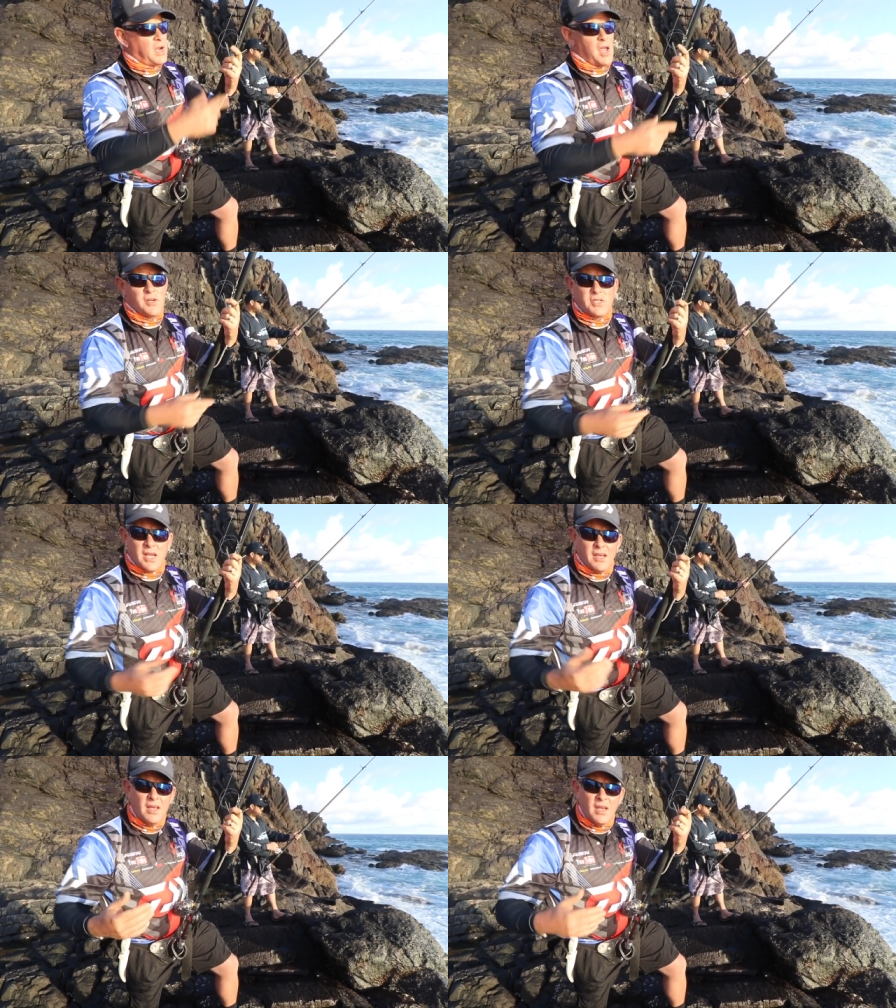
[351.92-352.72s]

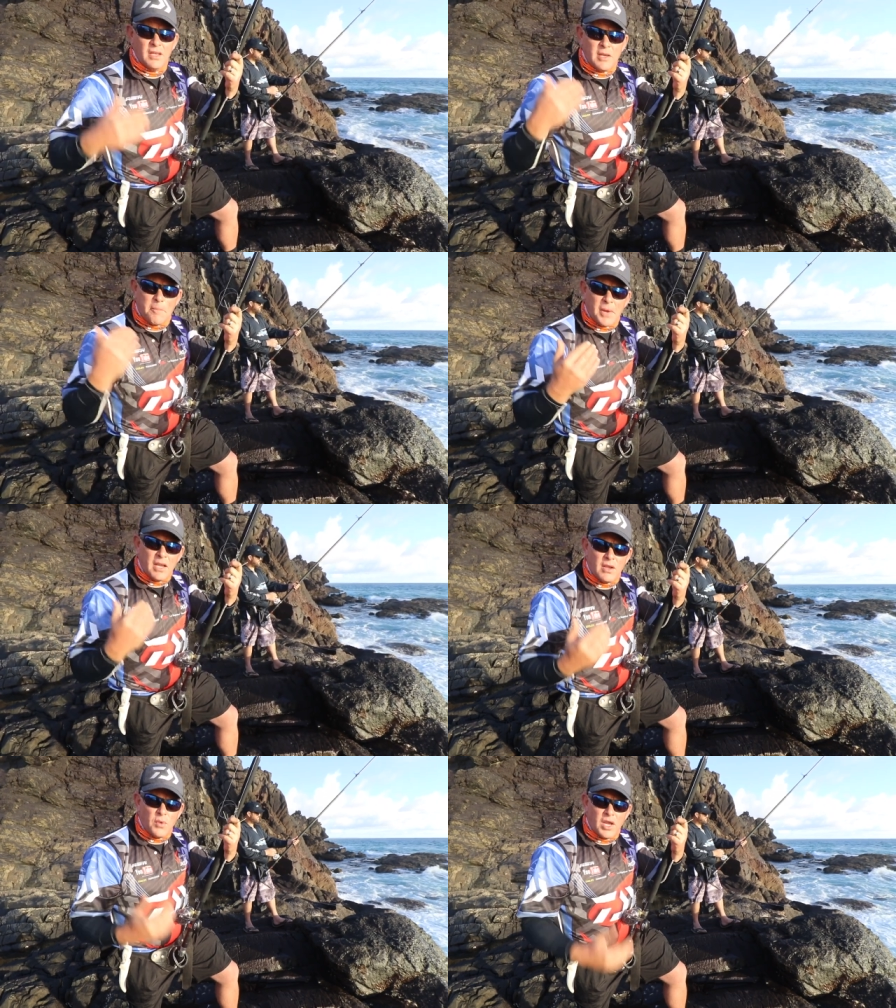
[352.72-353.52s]
closer,
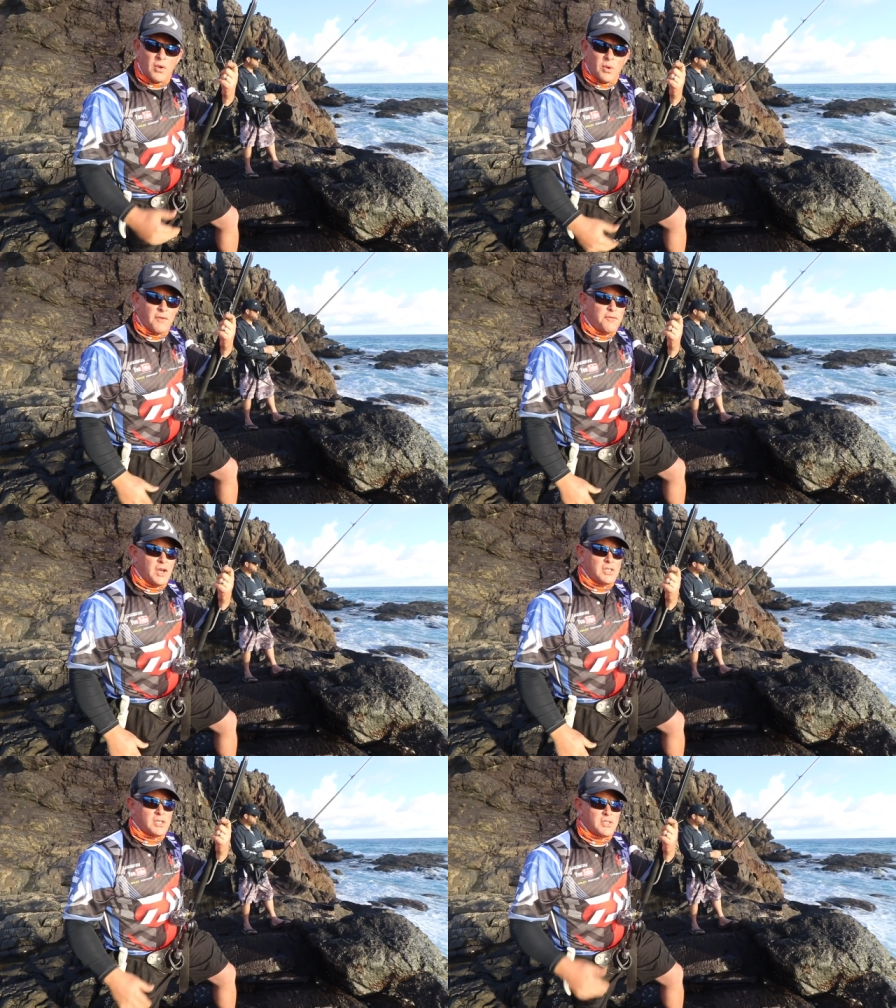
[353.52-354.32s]
depending where you want to
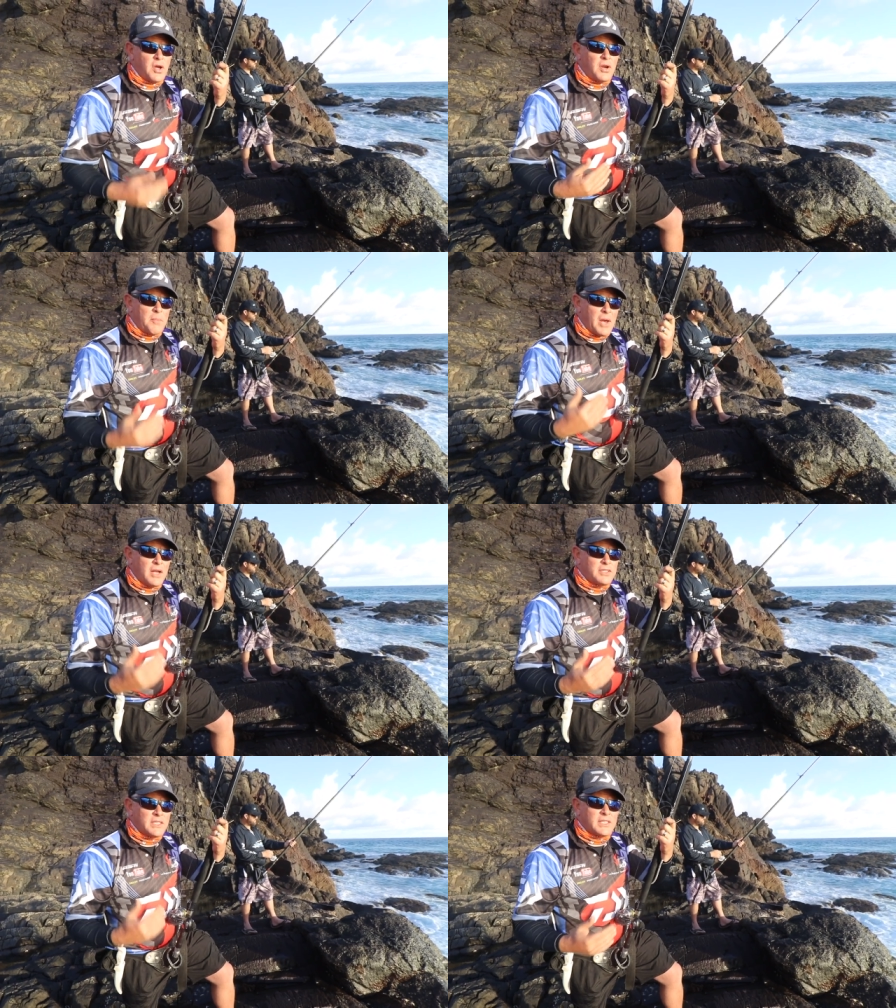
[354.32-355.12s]
fish. It's not
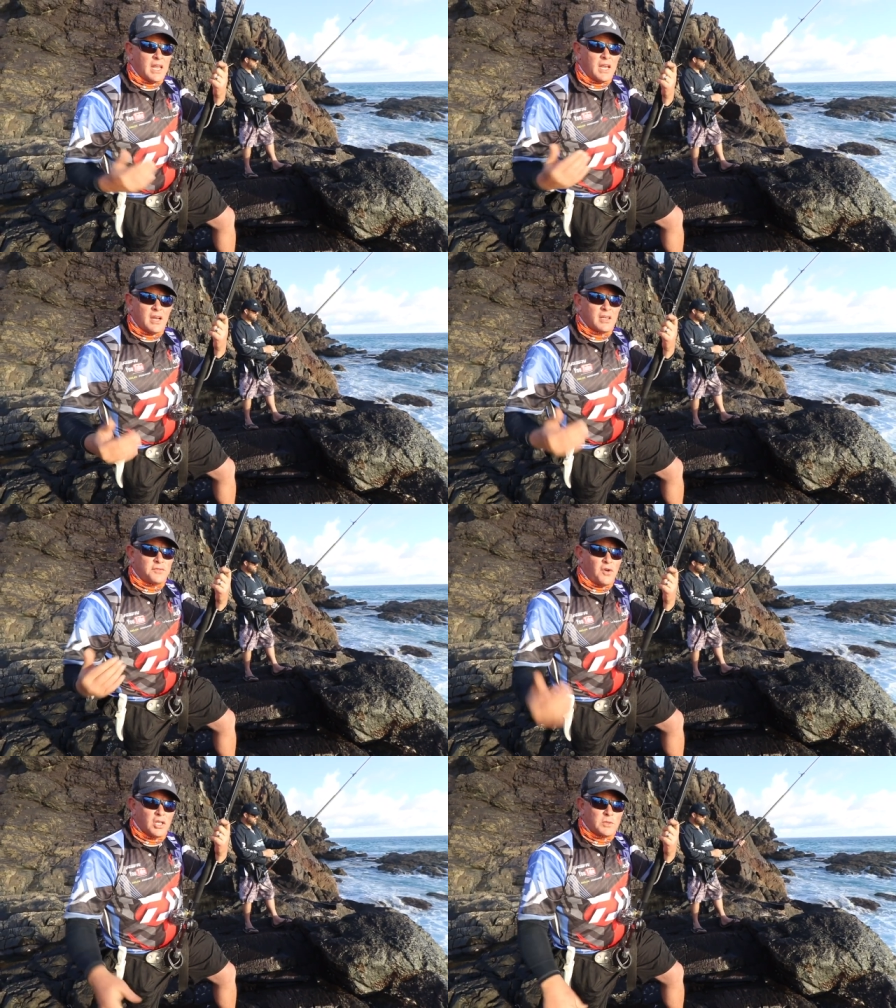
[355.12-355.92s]
about just getting it
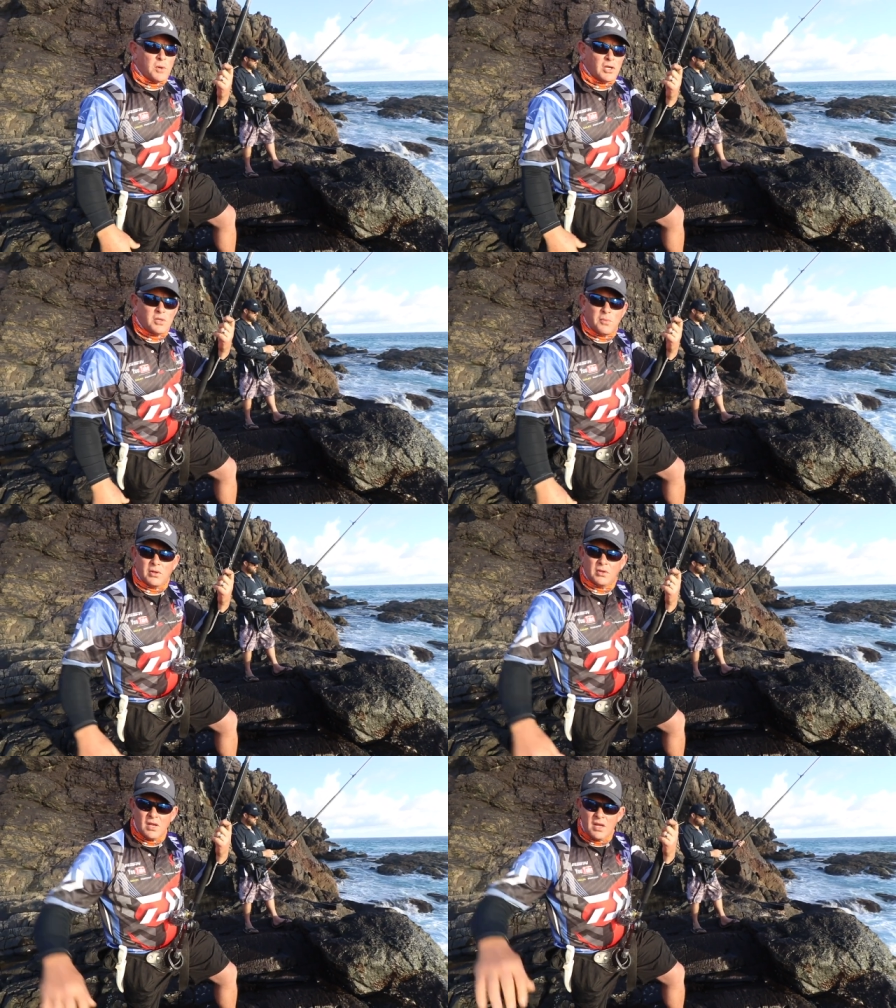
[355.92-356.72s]
as far as possible.